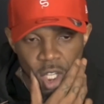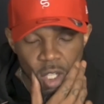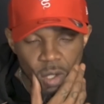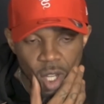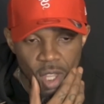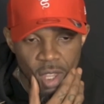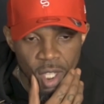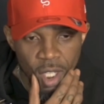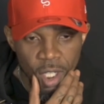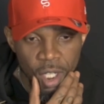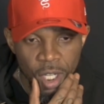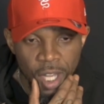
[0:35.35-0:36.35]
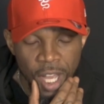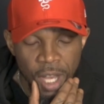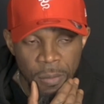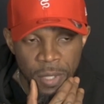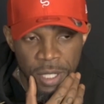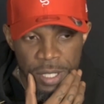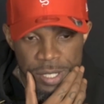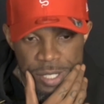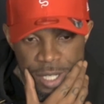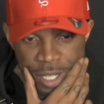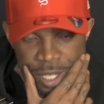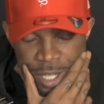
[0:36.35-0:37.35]
You know, I think uh, our biggest
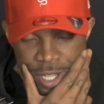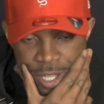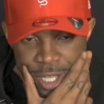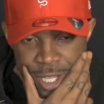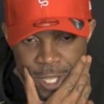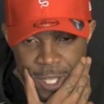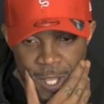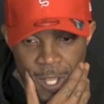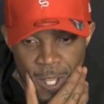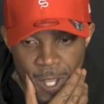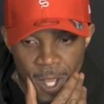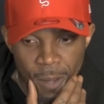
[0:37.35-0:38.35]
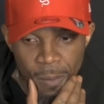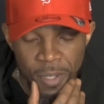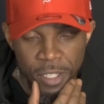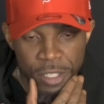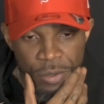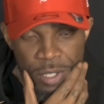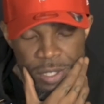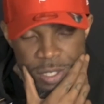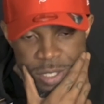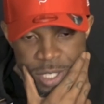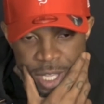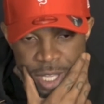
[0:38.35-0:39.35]
uh, our biggest strength is
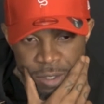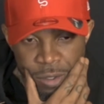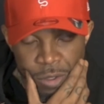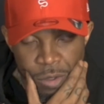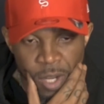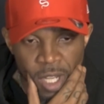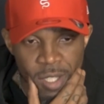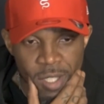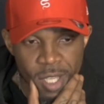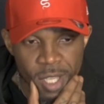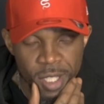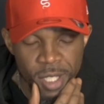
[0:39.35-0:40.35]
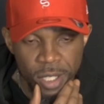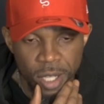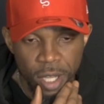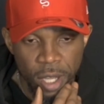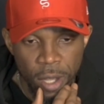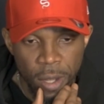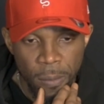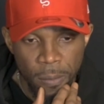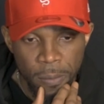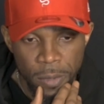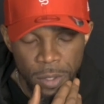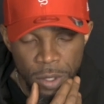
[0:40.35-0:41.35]
that you know throughout the season, um,
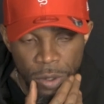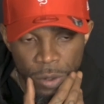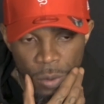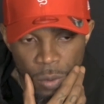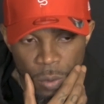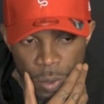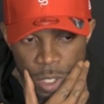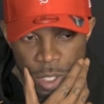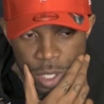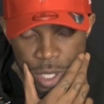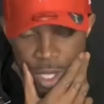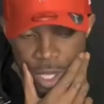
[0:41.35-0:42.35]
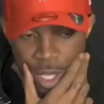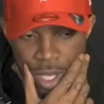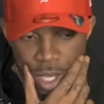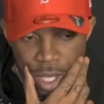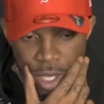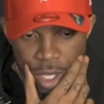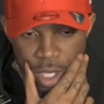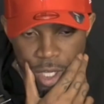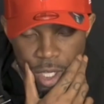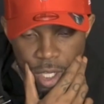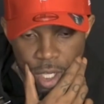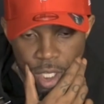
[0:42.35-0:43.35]
you know, we uh,
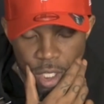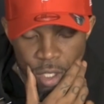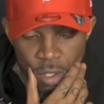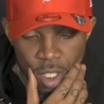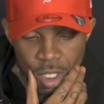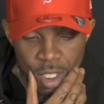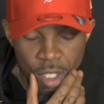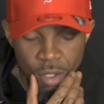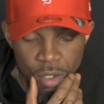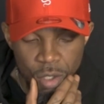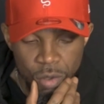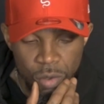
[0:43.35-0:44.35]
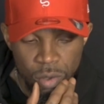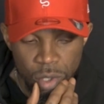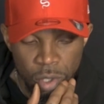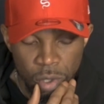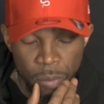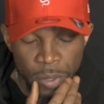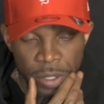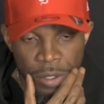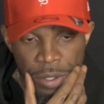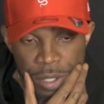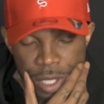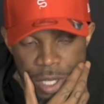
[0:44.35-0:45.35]
you know continue to you know
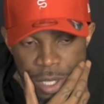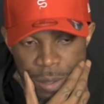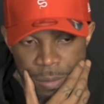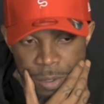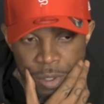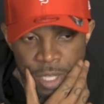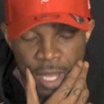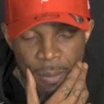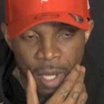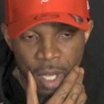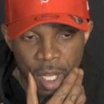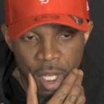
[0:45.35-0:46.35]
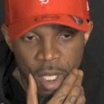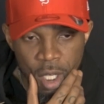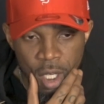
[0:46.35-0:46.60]
build uh, you know that bond